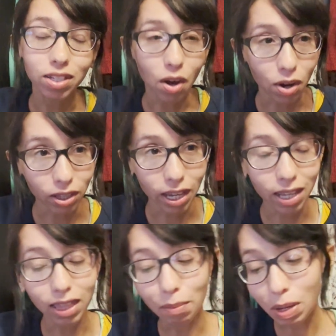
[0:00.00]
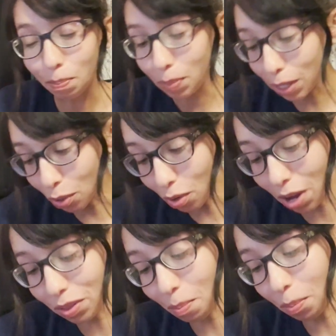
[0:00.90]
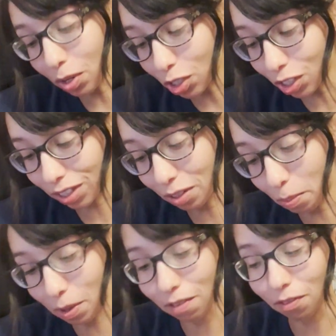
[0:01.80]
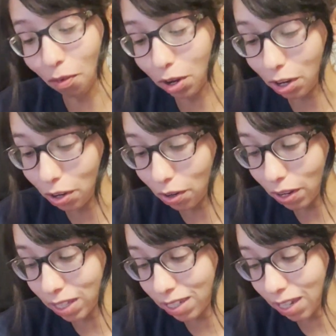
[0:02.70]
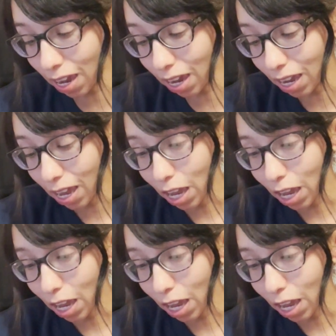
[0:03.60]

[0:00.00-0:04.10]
darling, let me beat around the bush a little bit for you and say